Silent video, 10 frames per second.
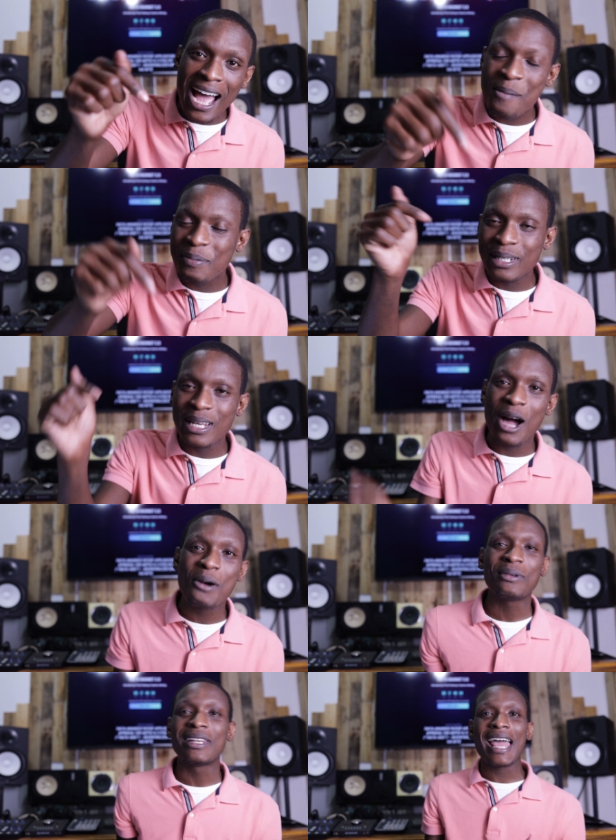down
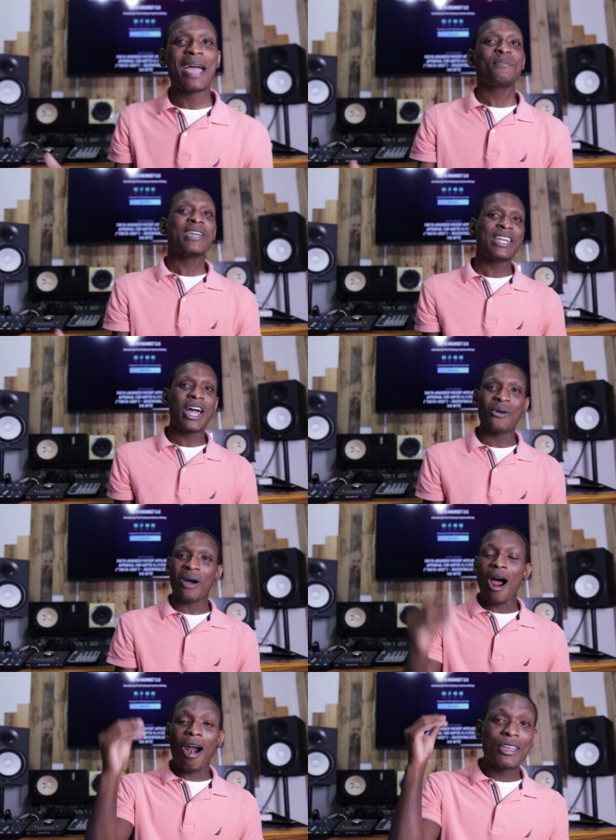below. Let me
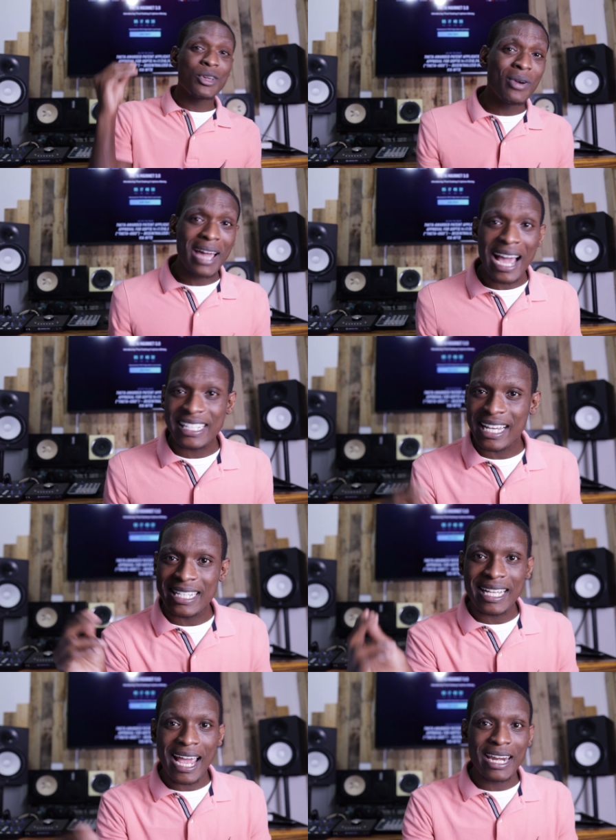know. Are you guys
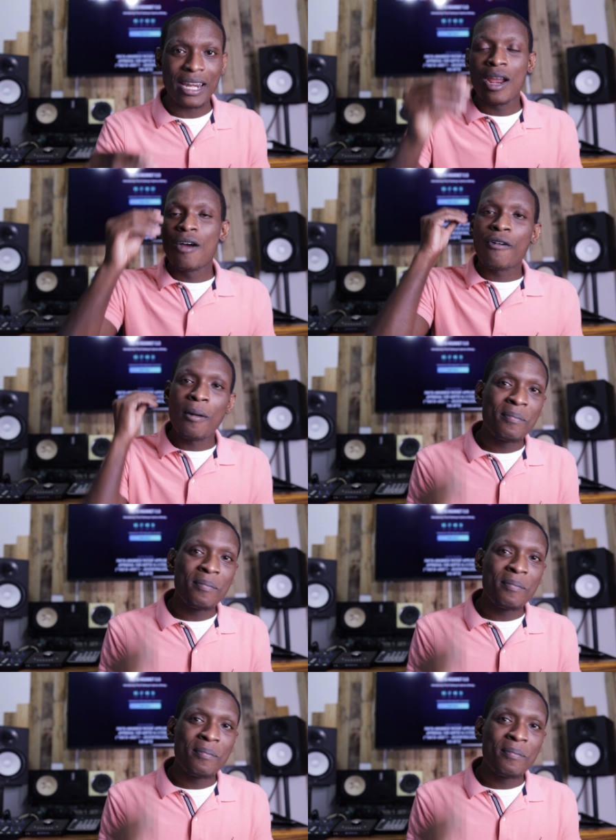excited for